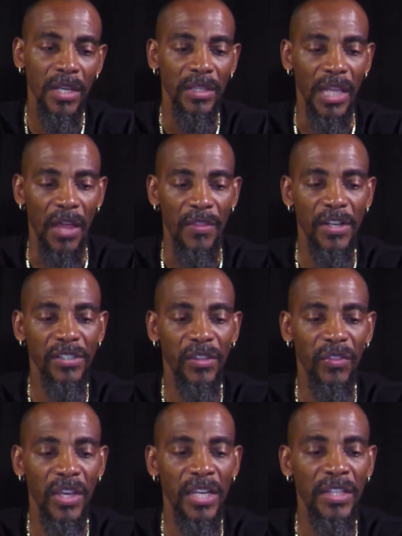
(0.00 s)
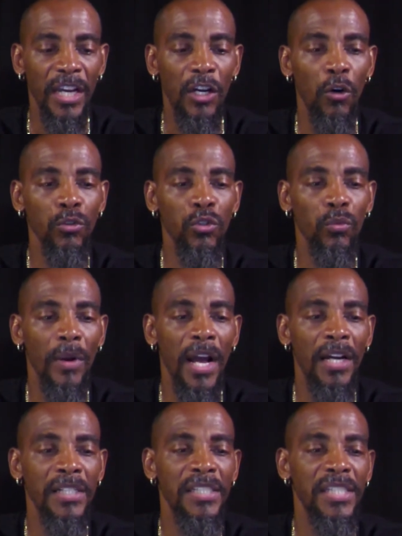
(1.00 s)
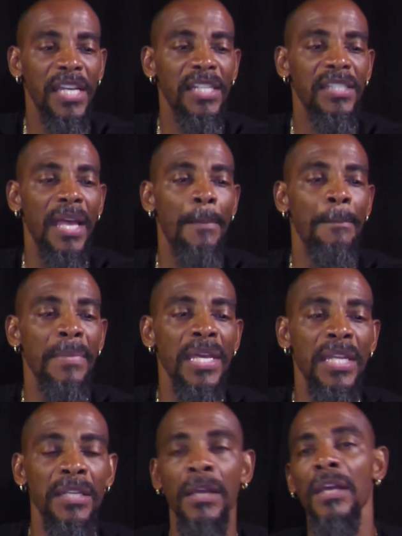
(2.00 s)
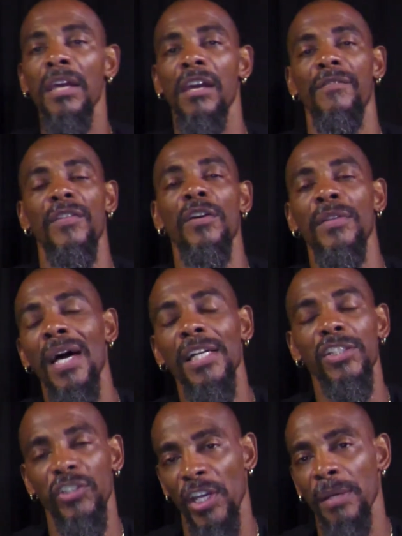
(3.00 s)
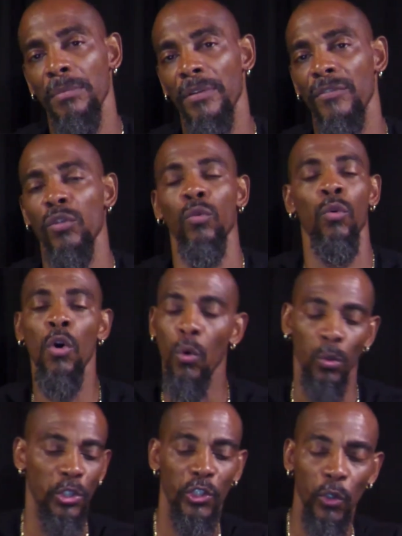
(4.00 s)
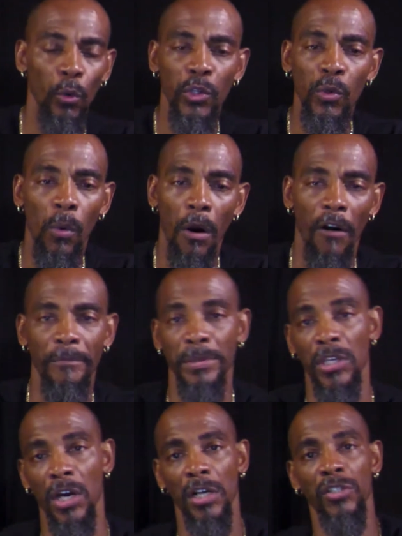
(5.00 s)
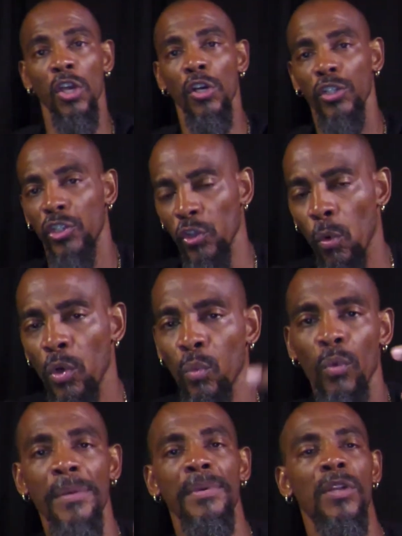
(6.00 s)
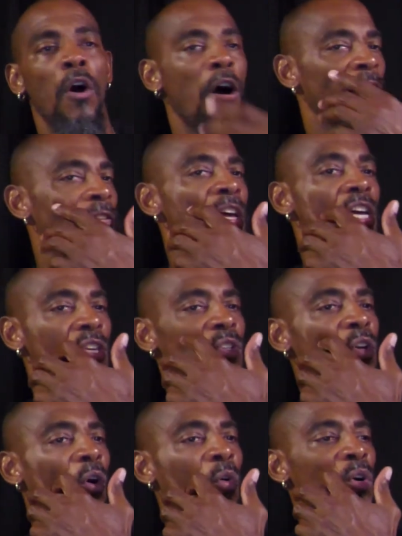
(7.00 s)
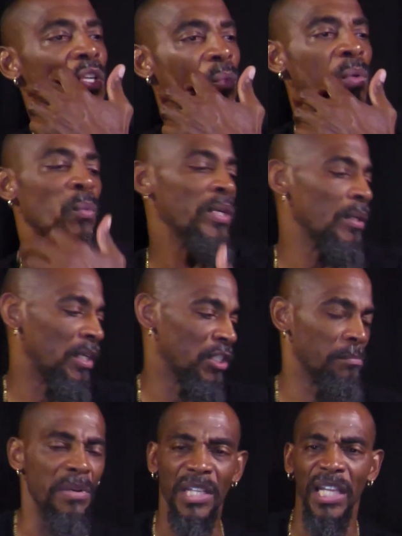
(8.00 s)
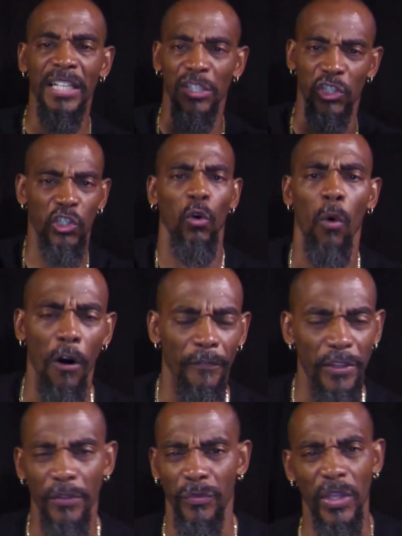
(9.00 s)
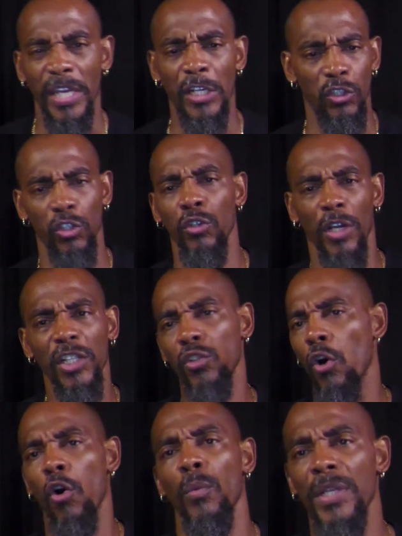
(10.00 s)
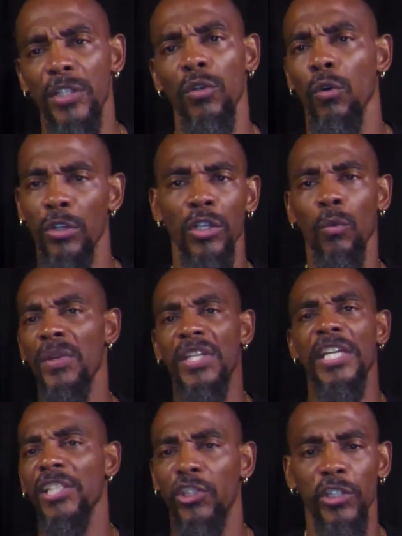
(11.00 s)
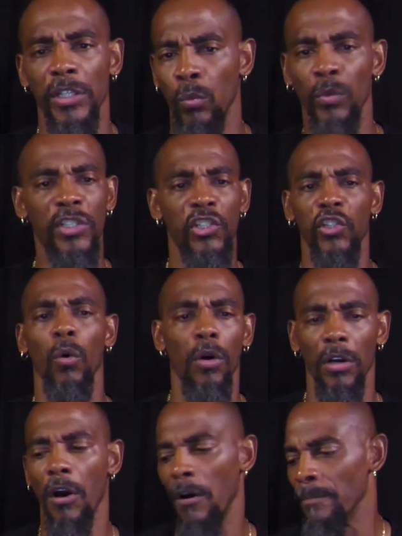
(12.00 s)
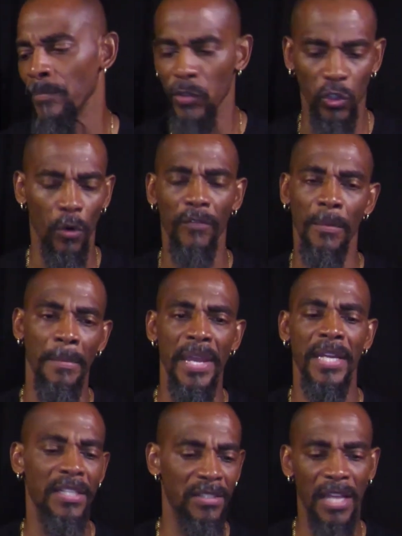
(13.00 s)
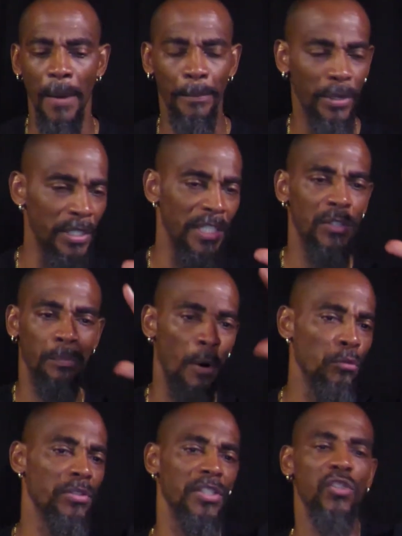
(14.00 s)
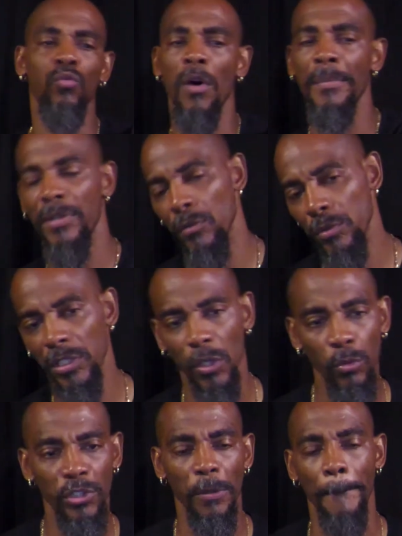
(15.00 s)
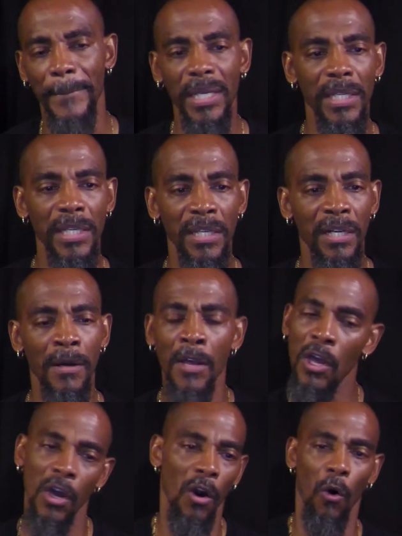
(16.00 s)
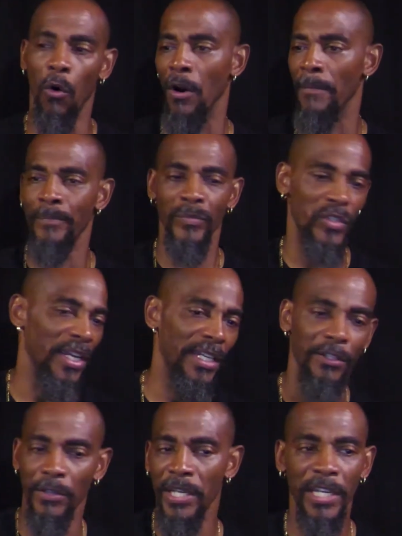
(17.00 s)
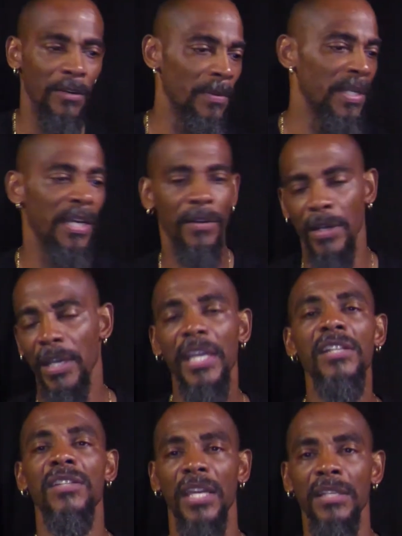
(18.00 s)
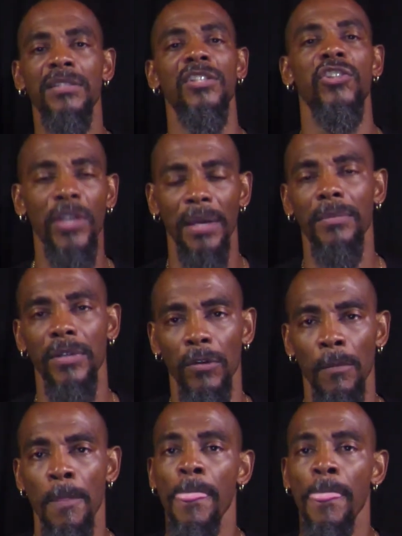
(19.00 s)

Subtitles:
Now, there's a thing that goes around that says that men, if they're not ashamed of you, will show you off, because showing women off, because men like to show off their things, that's all we do. We get shit and we show it off. So if a man is not posting his woman on social media or taking her here and there, he's ashamed of you.